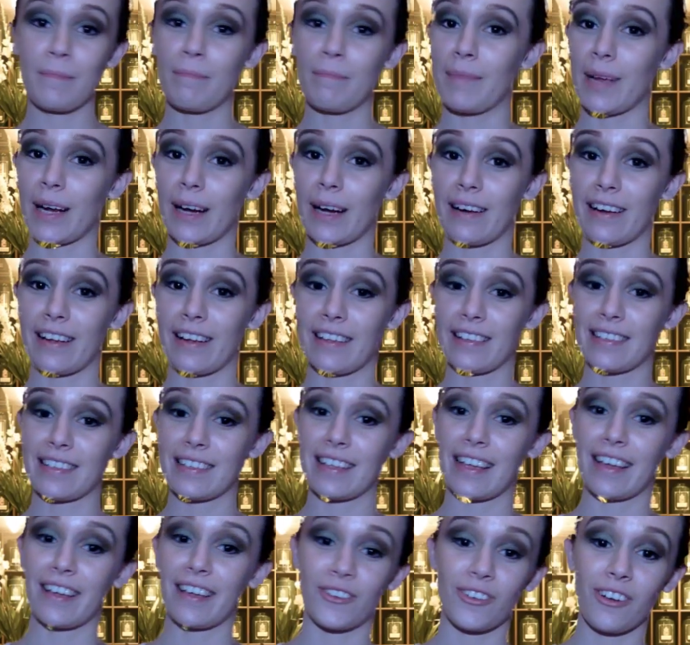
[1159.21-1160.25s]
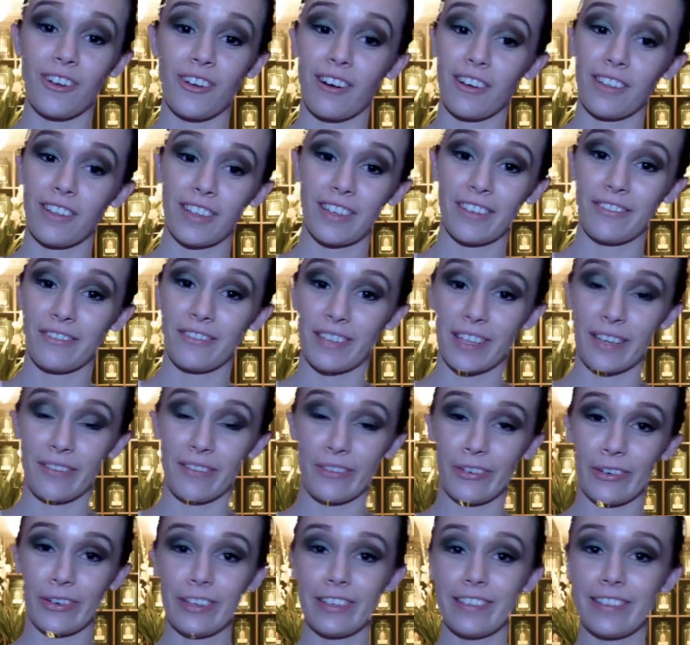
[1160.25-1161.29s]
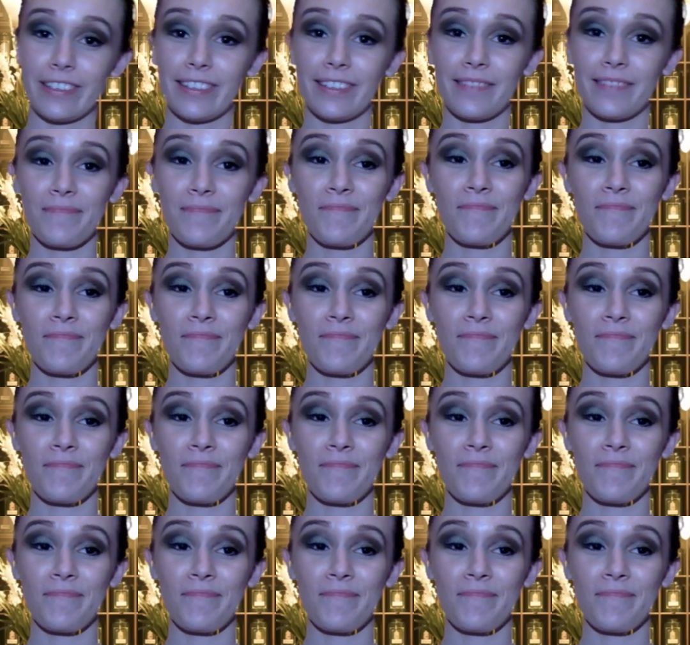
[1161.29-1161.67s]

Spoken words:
berries and chocolate flavors.